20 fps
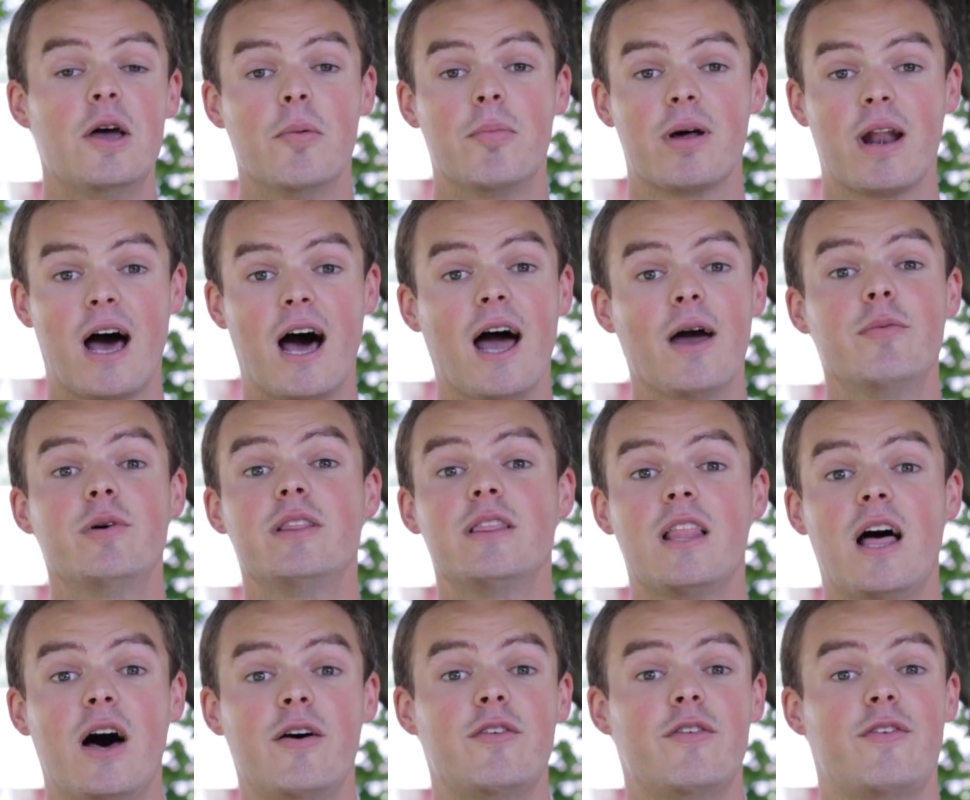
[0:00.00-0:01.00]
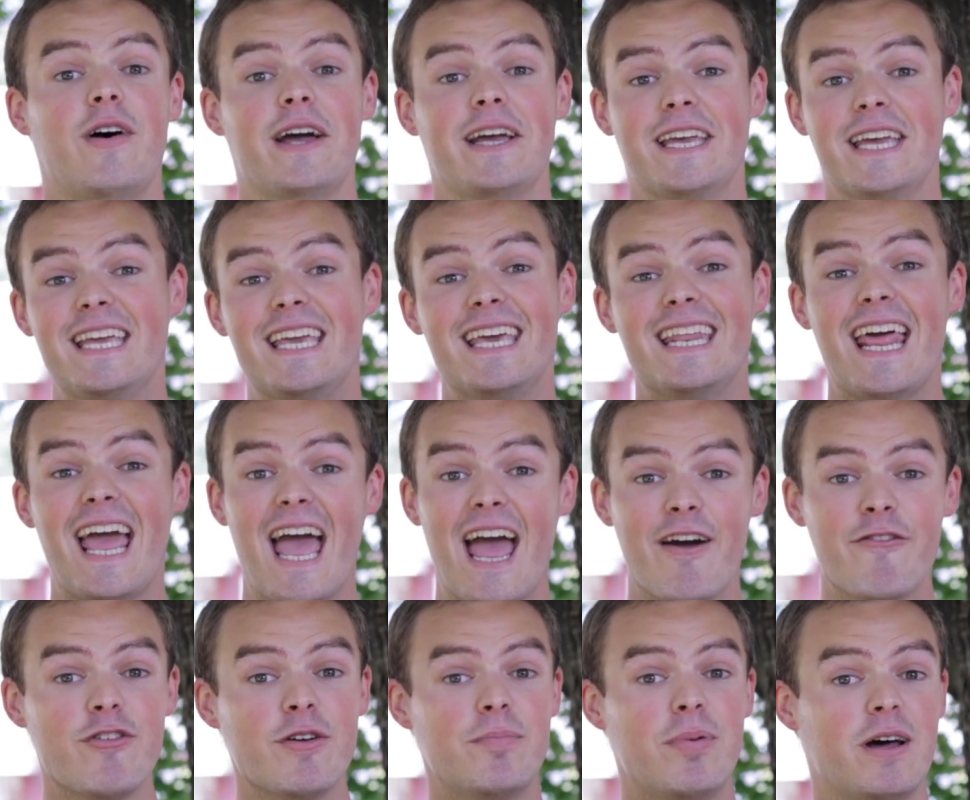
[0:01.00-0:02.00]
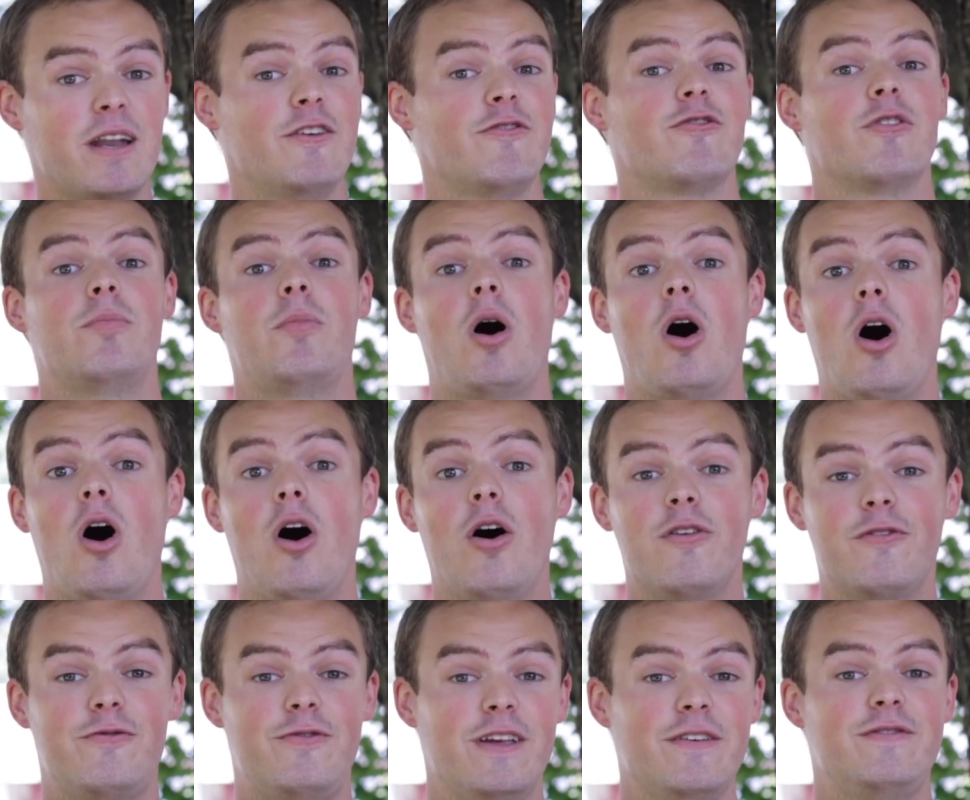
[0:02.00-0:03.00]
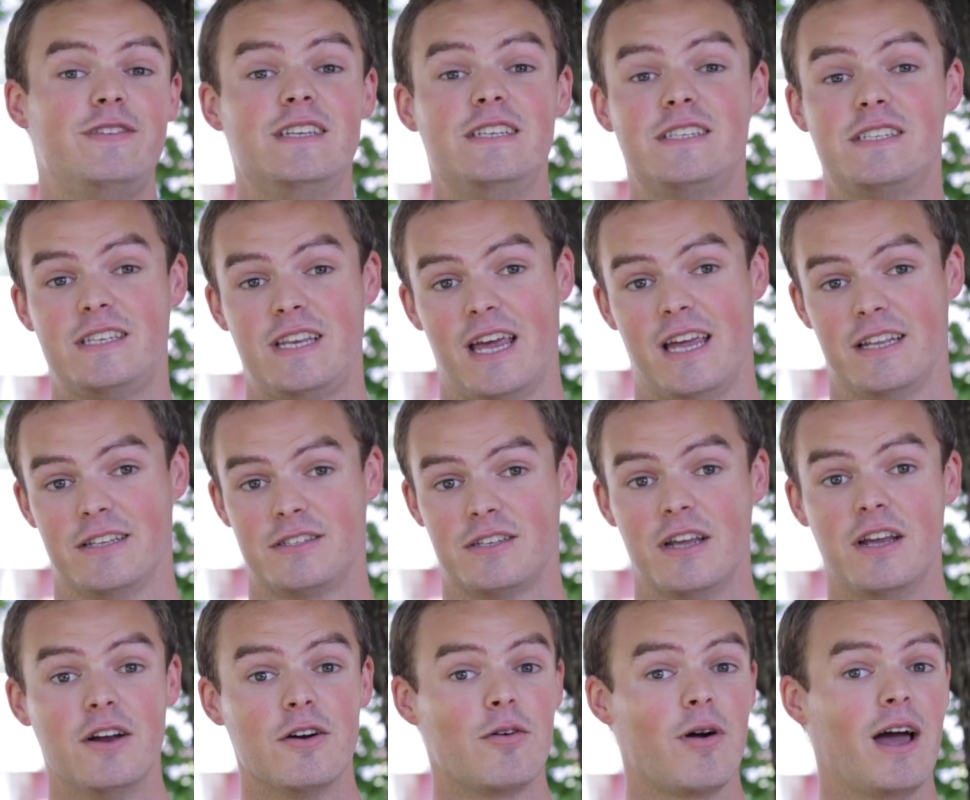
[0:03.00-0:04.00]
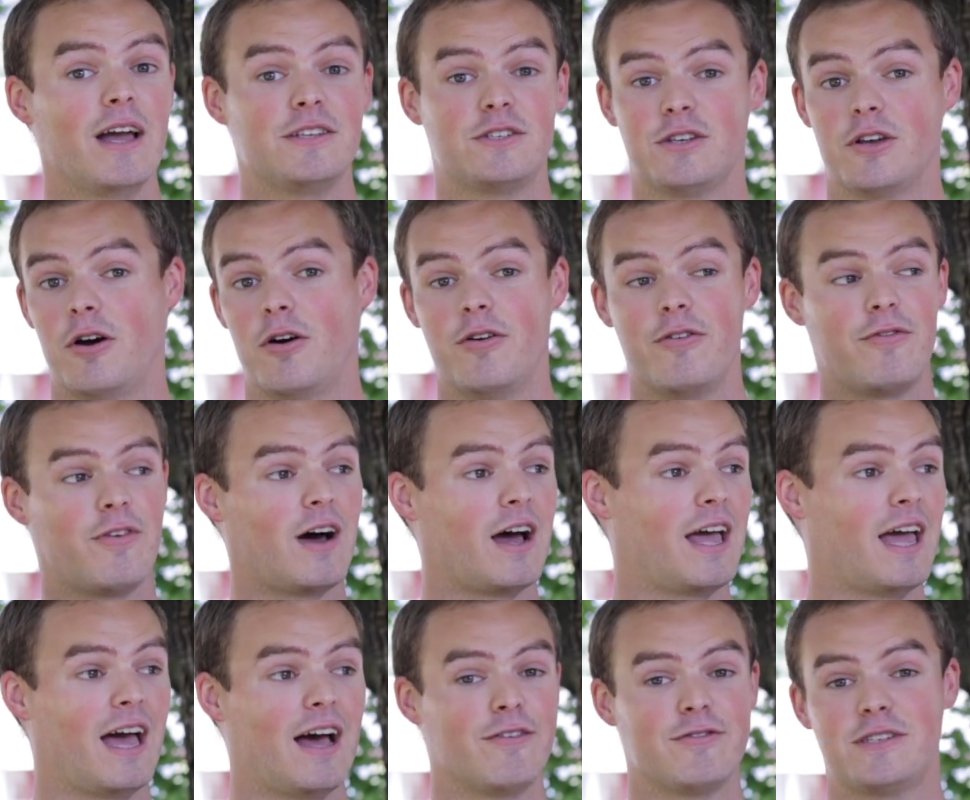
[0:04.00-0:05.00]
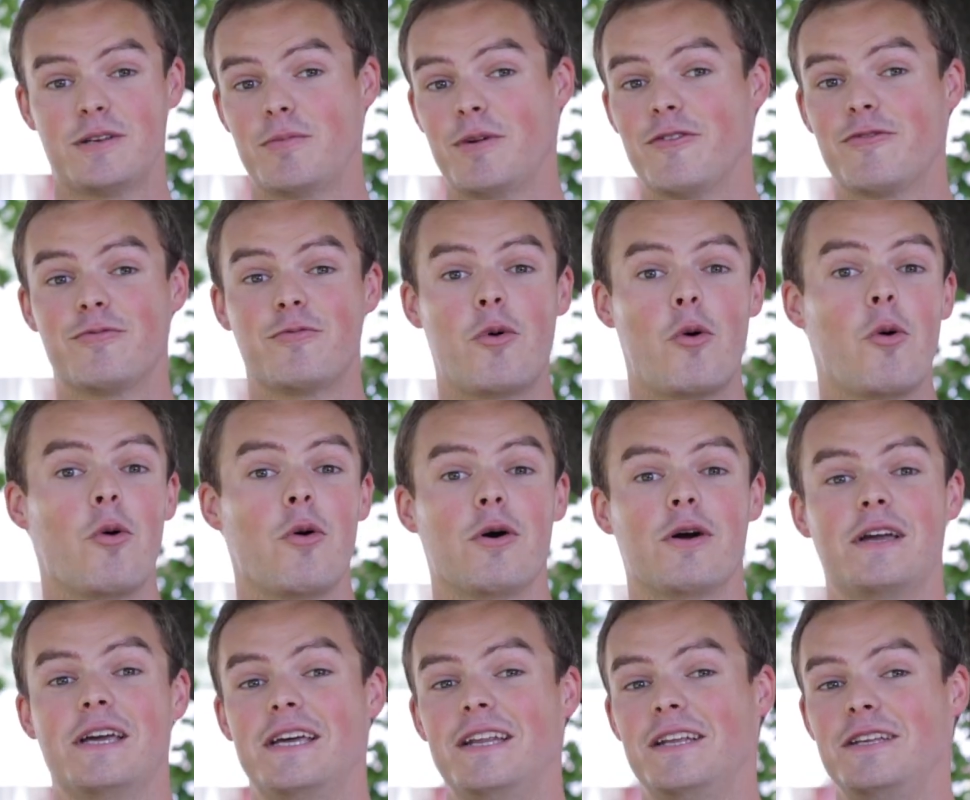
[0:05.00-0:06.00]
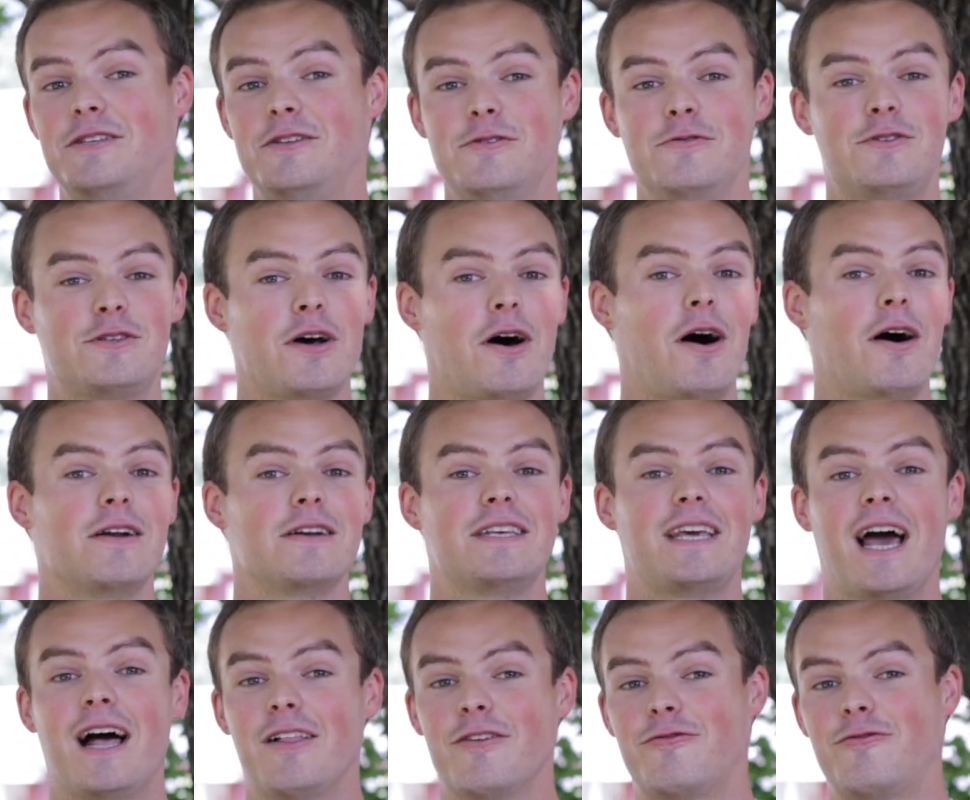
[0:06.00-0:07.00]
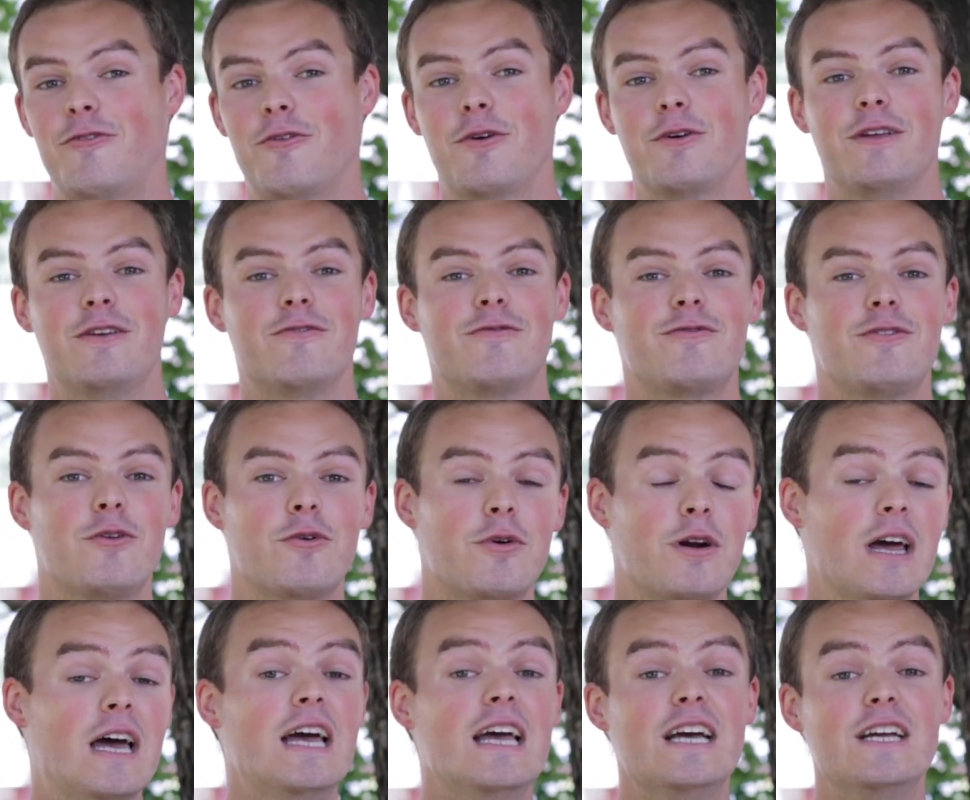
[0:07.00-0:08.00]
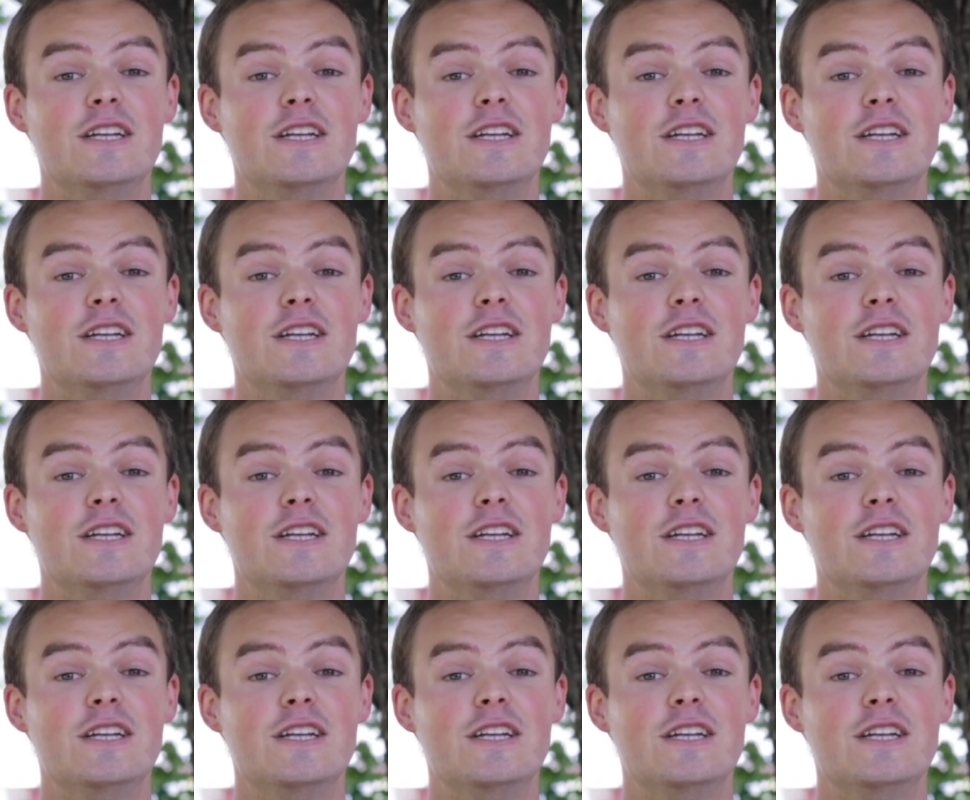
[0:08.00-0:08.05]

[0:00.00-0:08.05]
But I would love if I could get everybody from all 50 states, right? So if I have somebody from Oregon and Utah and California and Florida,